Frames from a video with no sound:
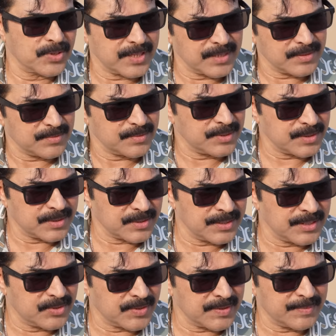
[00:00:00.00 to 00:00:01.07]
You are
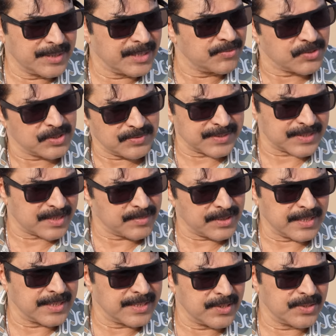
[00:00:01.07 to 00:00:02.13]
interviewing for the first time
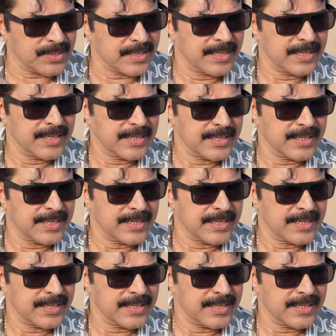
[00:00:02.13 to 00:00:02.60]
alle ennodu